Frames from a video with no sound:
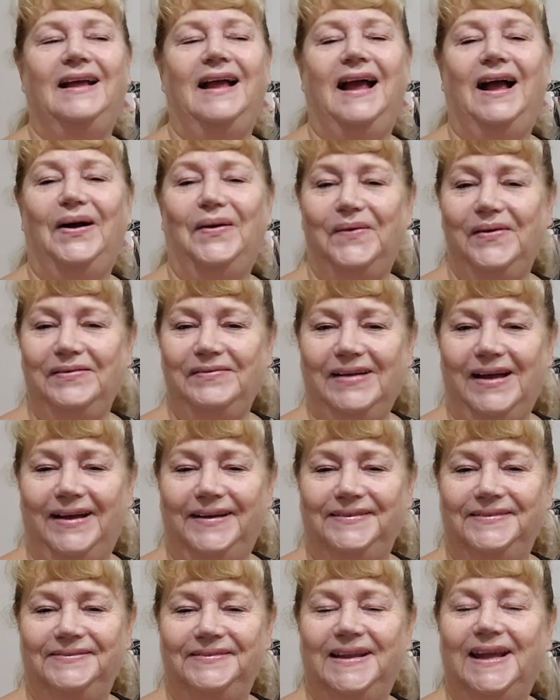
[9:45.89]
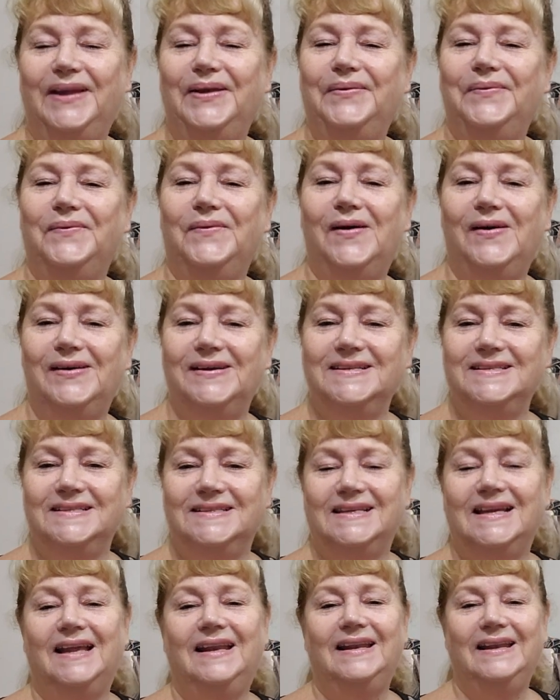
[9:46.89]
However, it
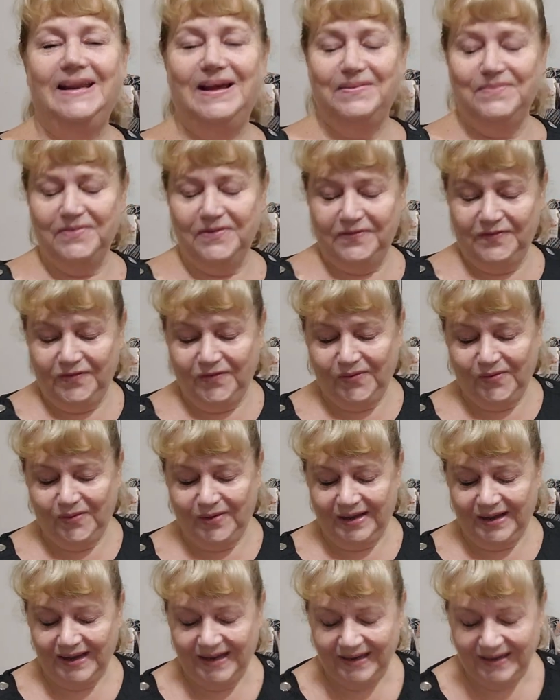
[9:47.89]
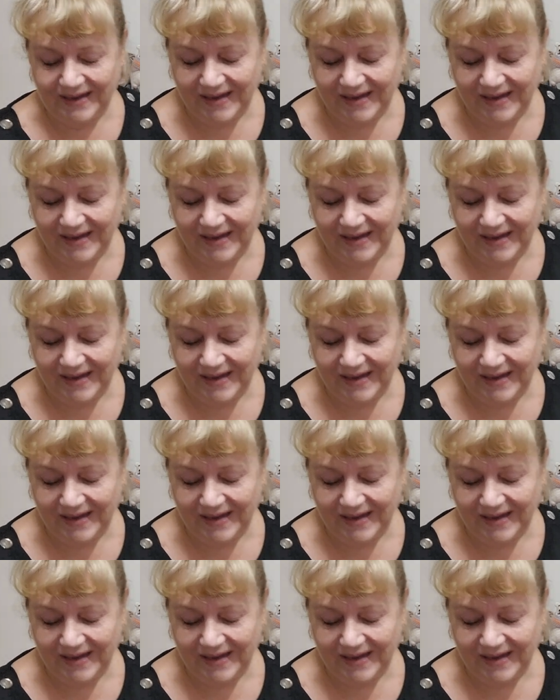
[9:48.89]
was number four. And